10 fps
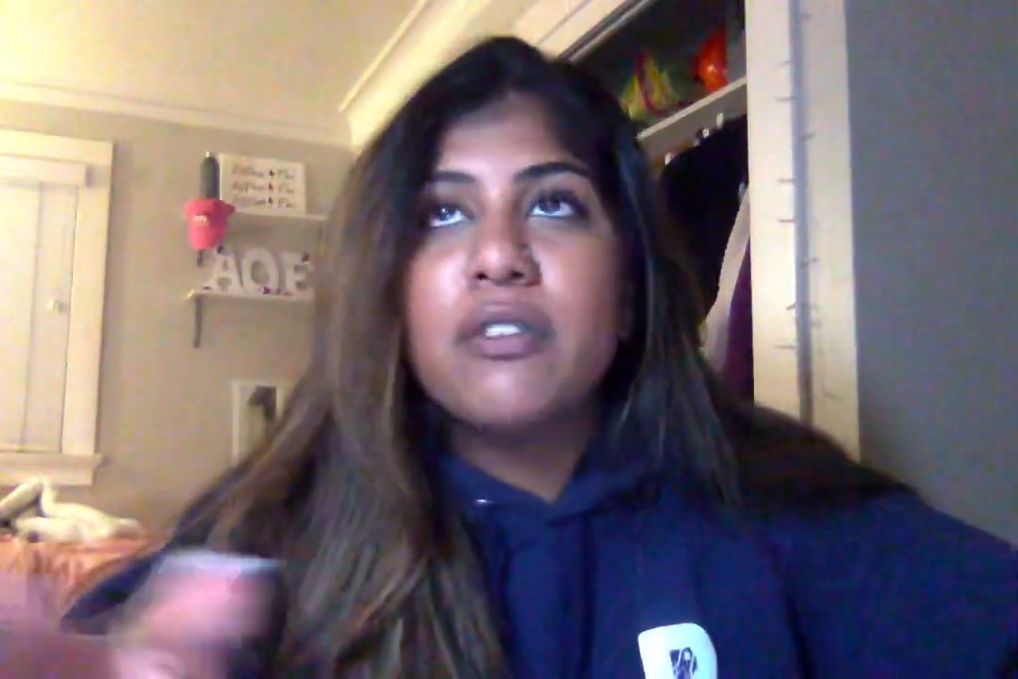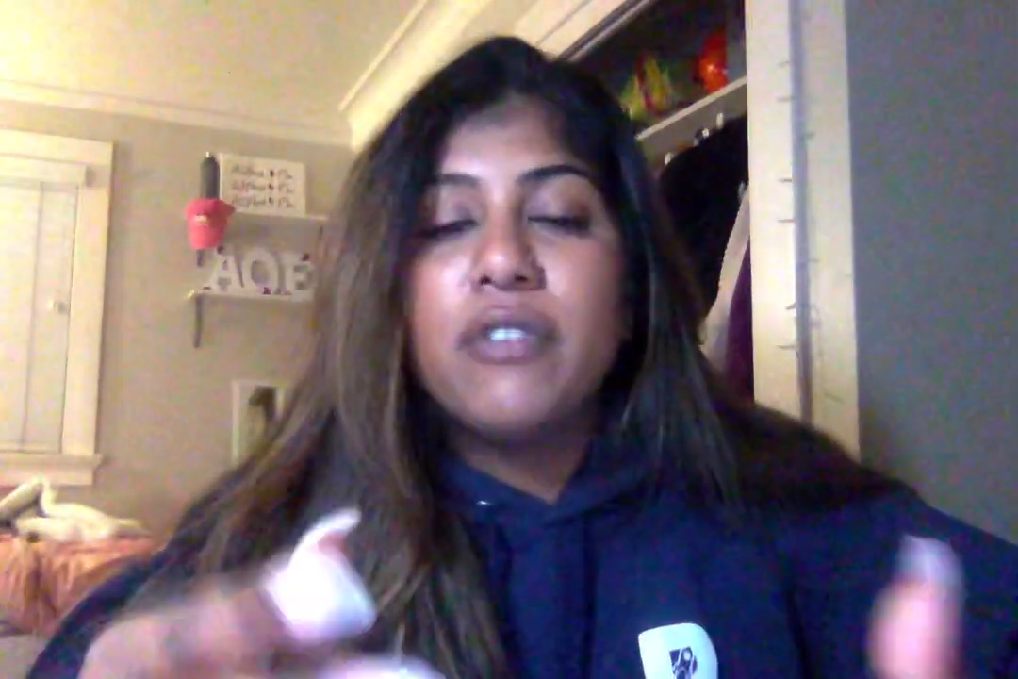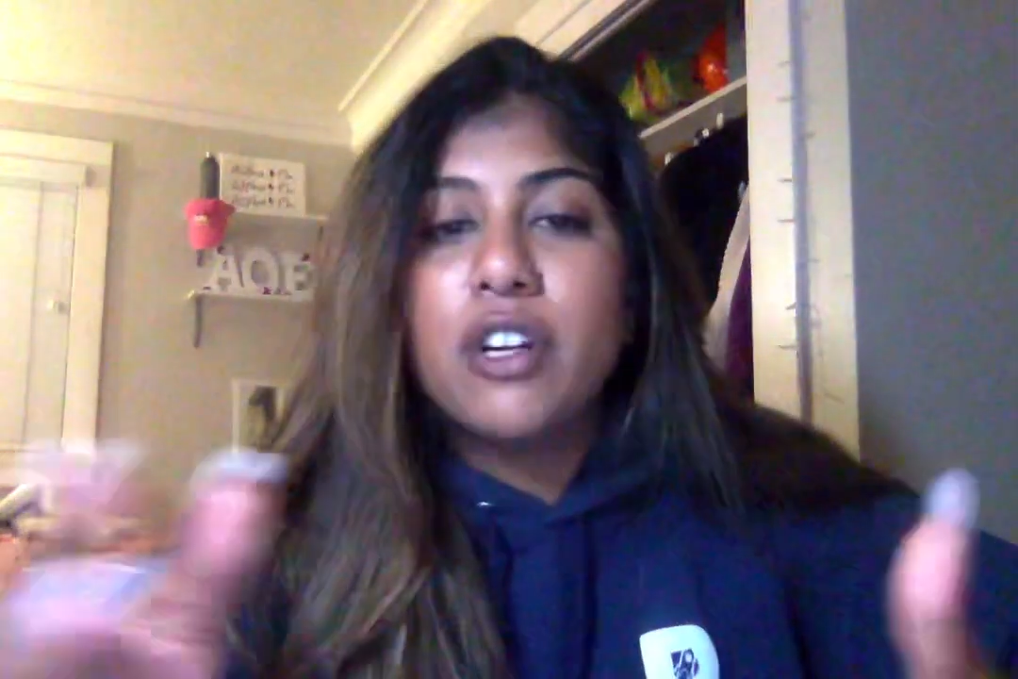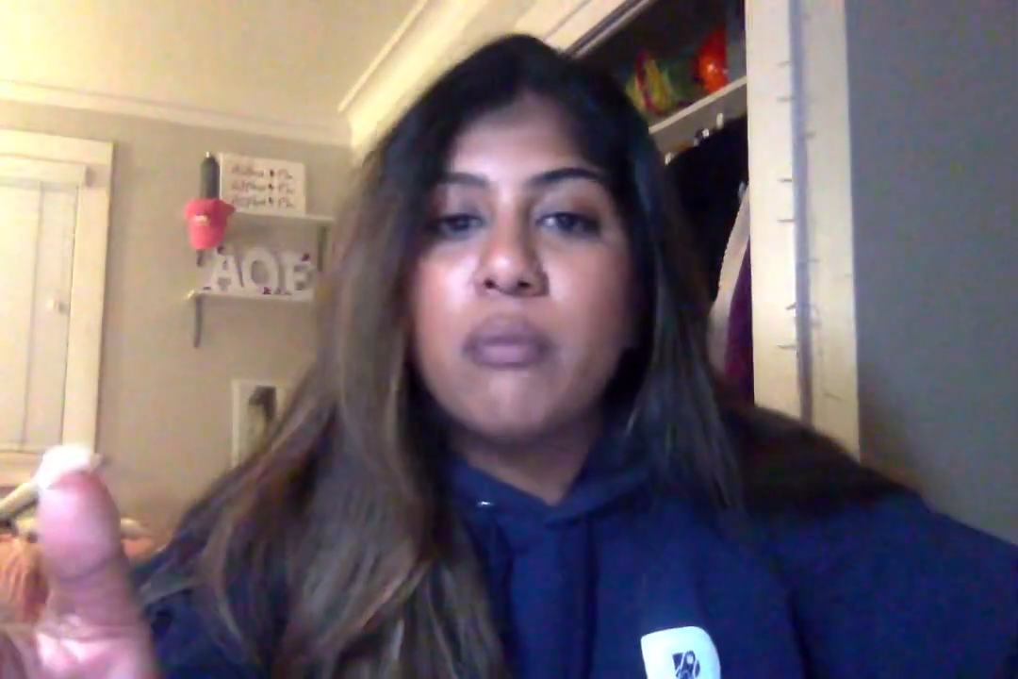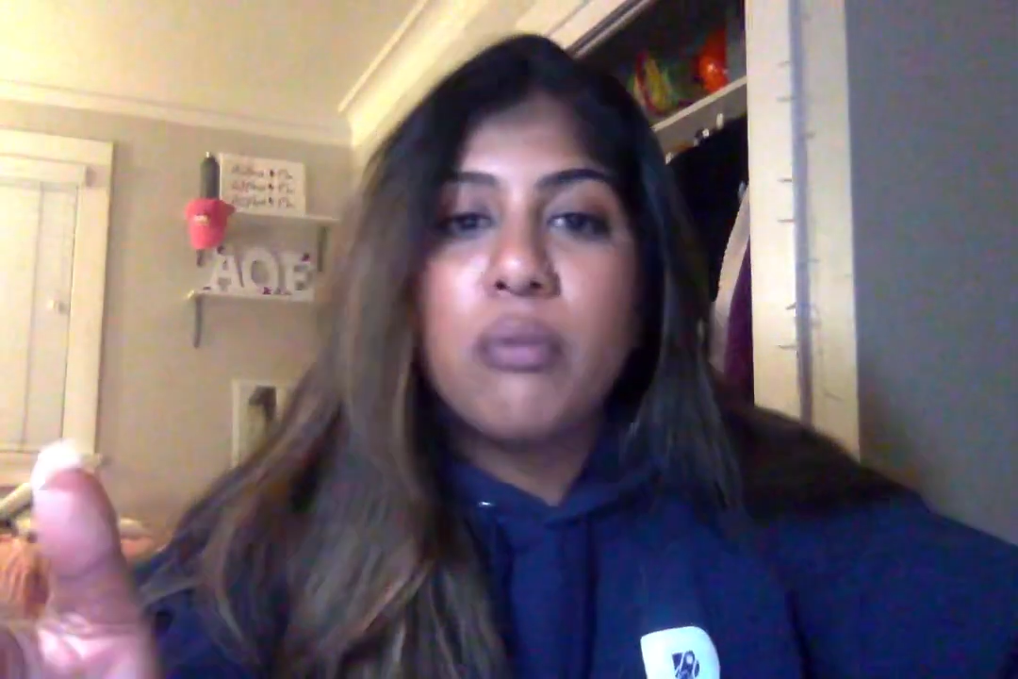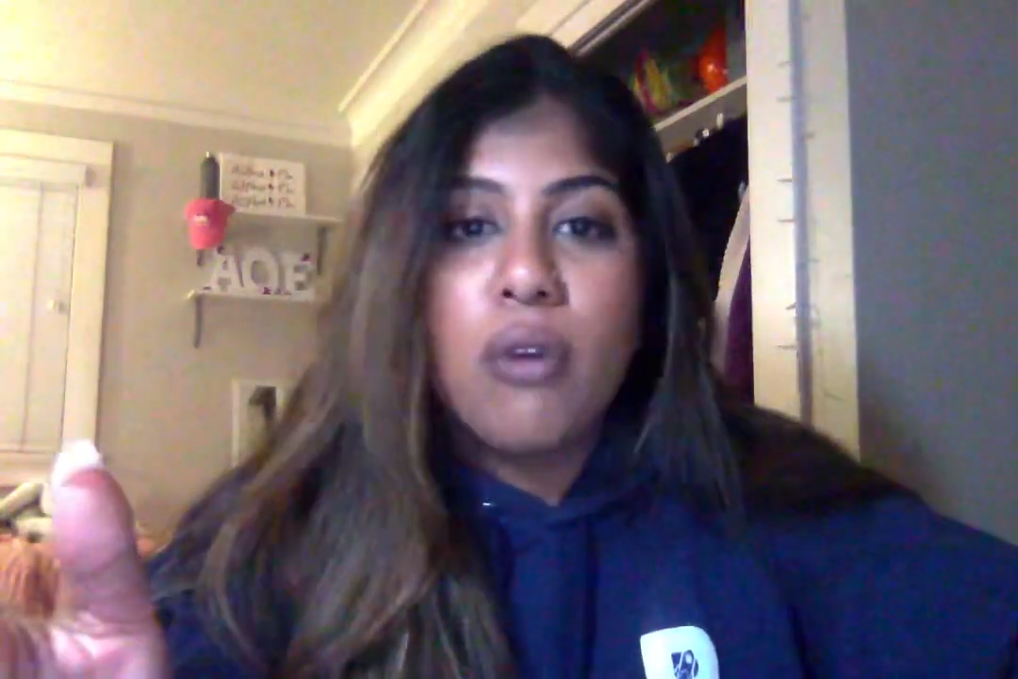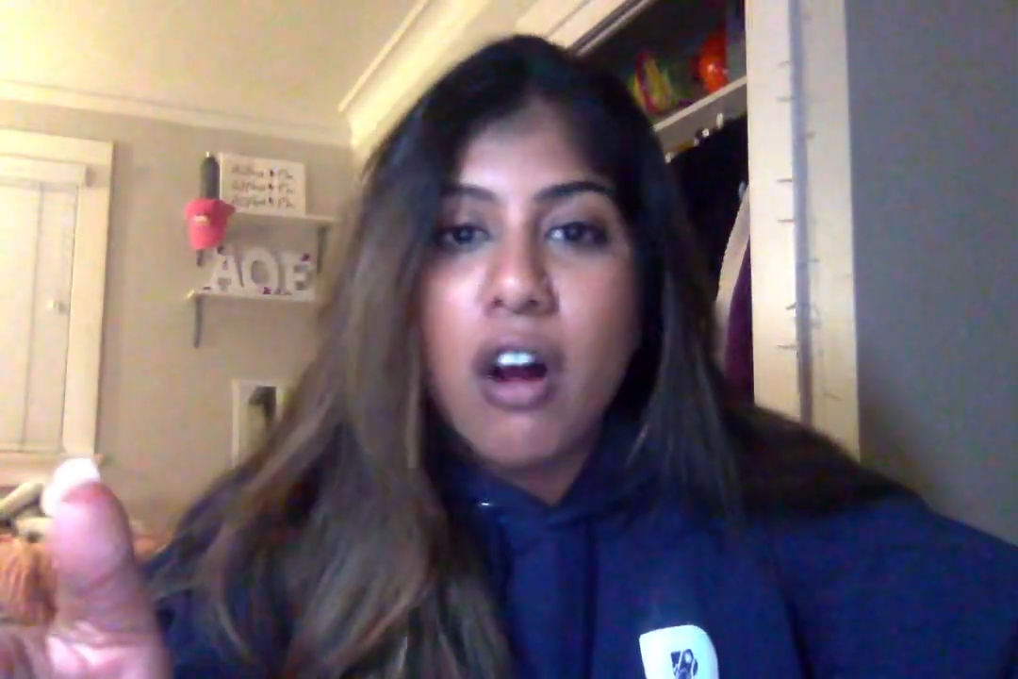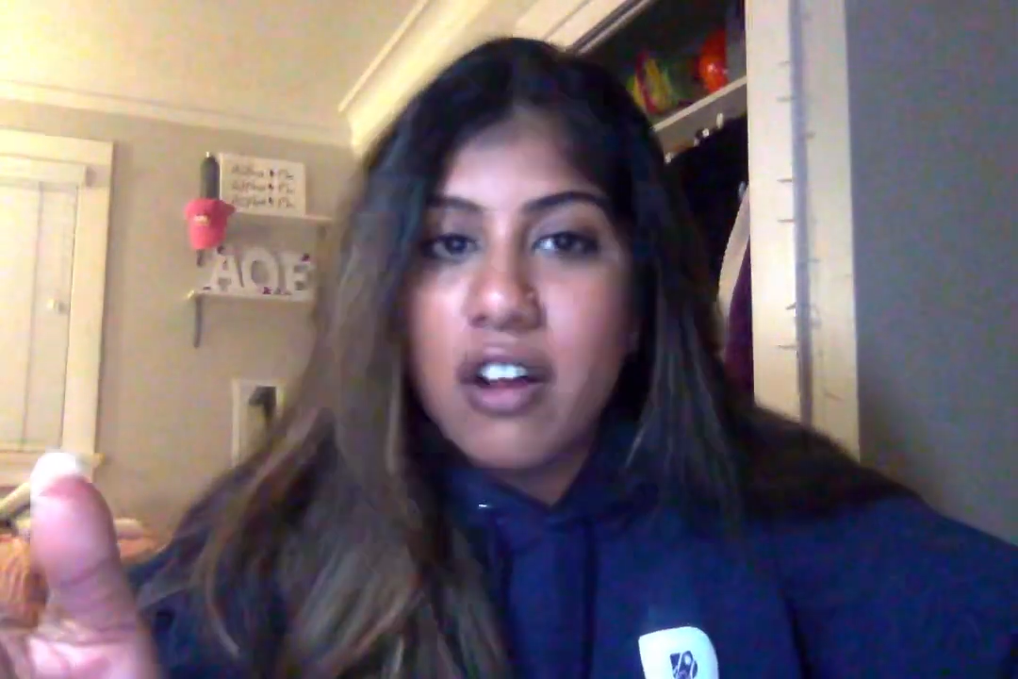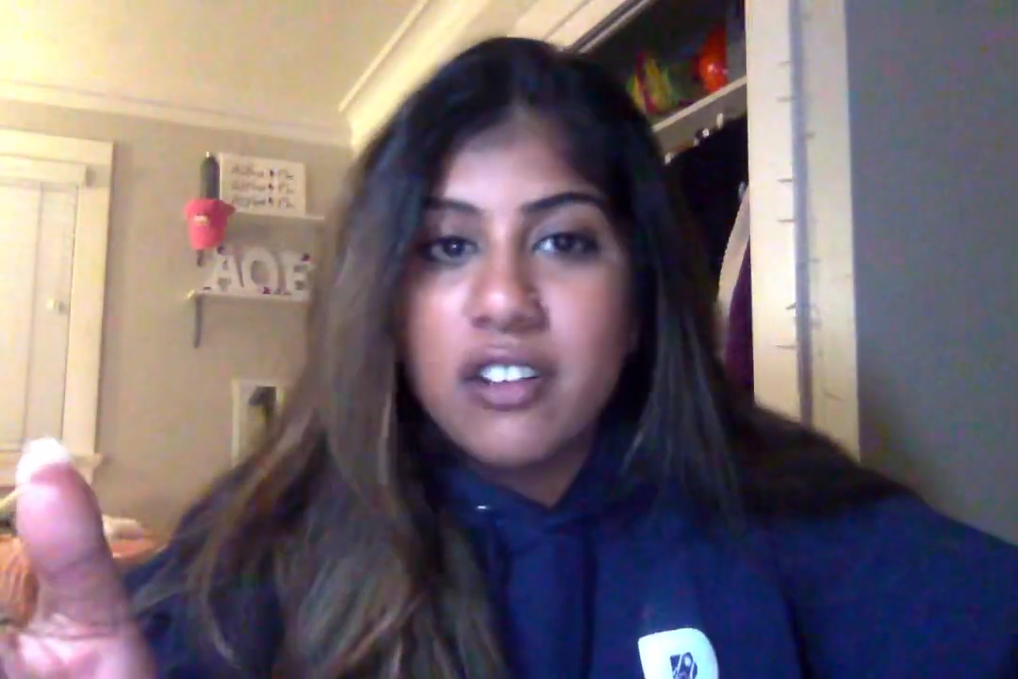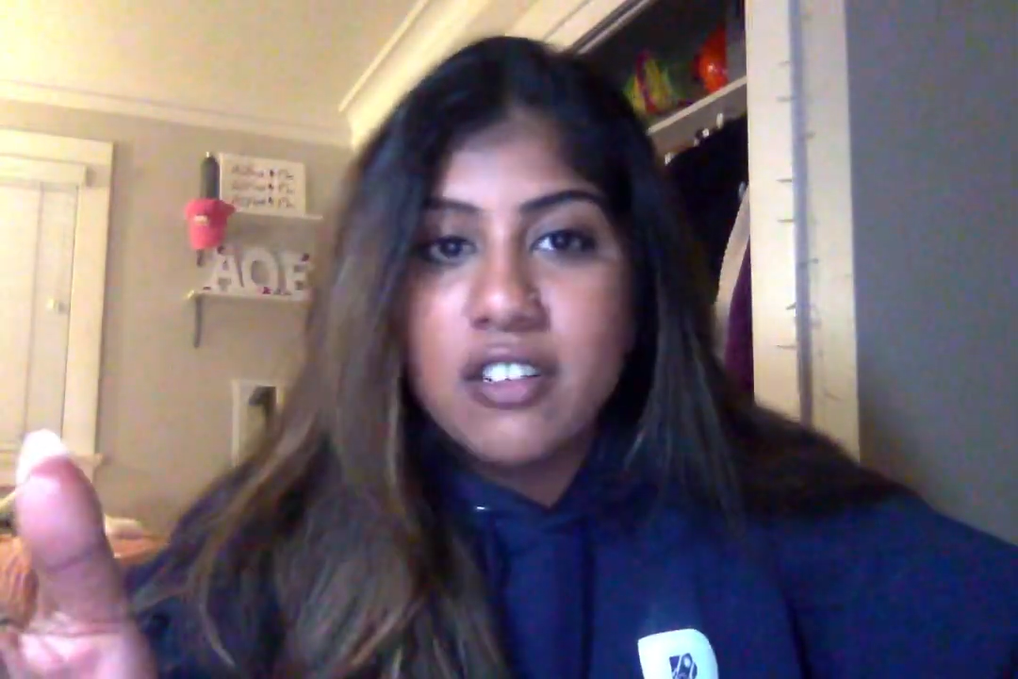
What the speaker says: a very broad